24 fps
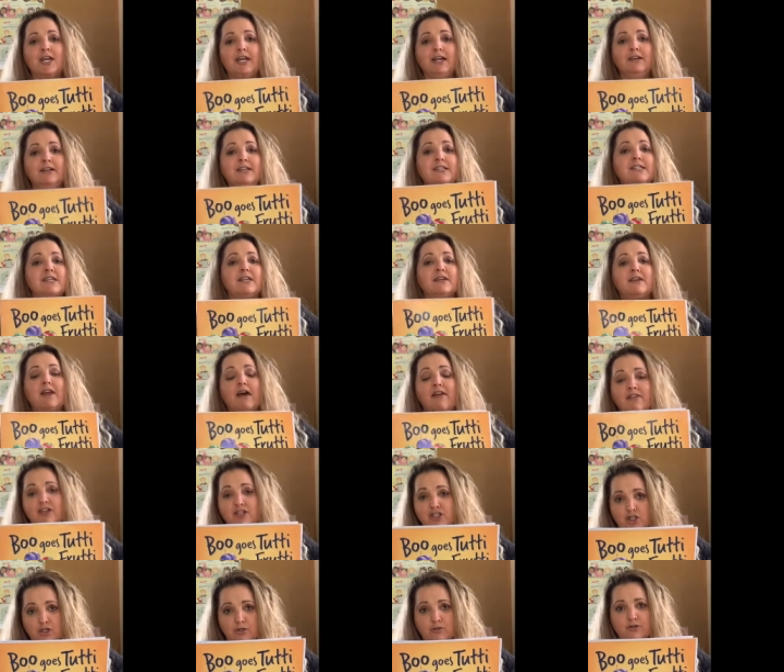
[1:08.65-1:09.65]
and it's another
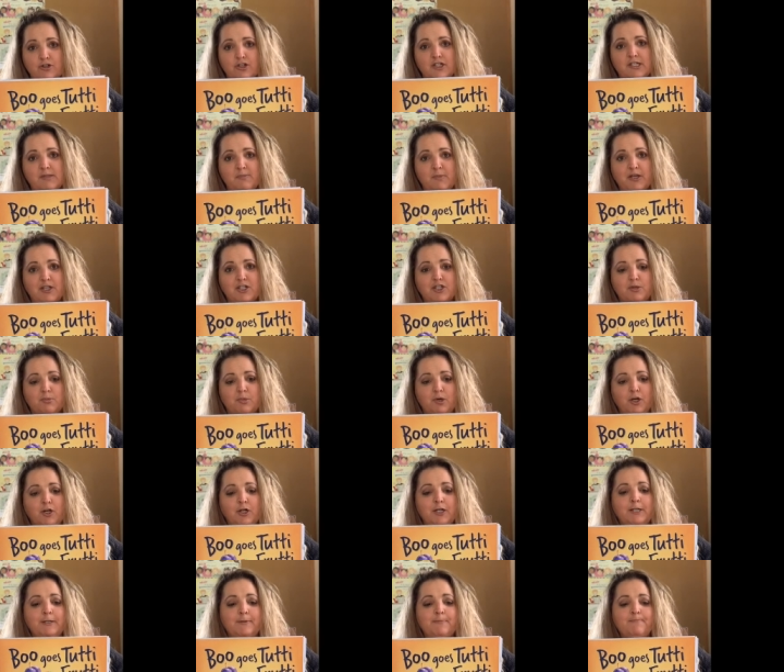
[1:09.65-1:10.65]
children's picture
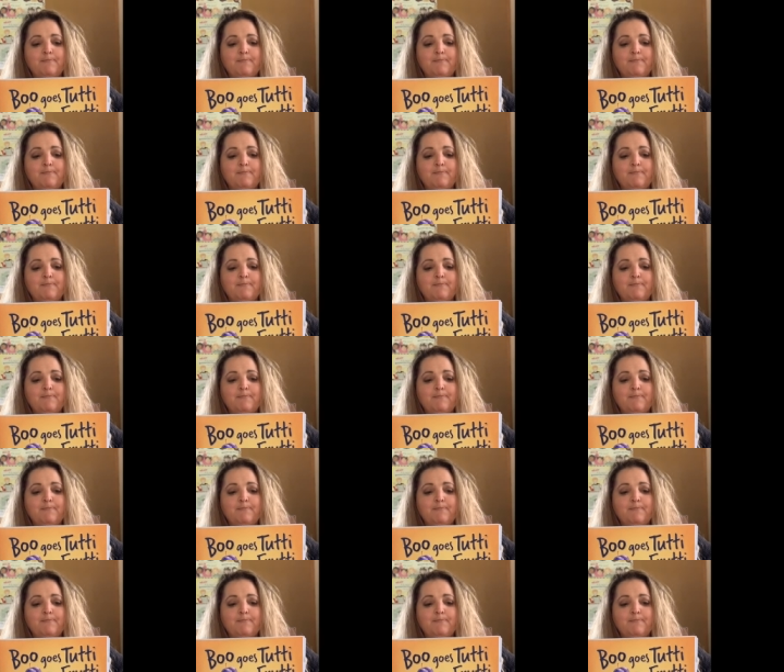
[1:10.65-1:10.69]
book.